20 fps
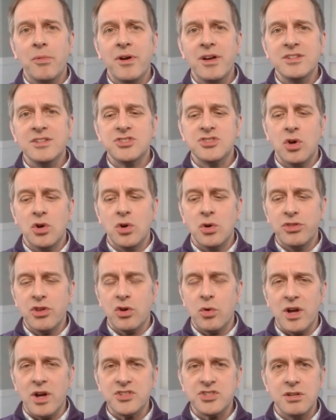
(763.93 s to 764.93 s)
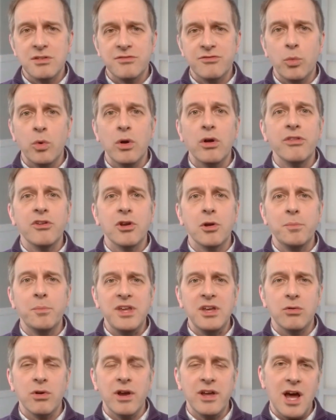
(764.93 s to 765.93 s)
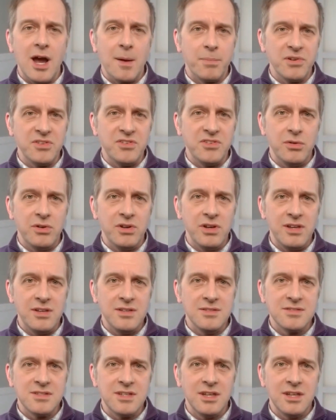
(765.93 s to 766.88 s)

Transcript: And so the question of will there be great opportunities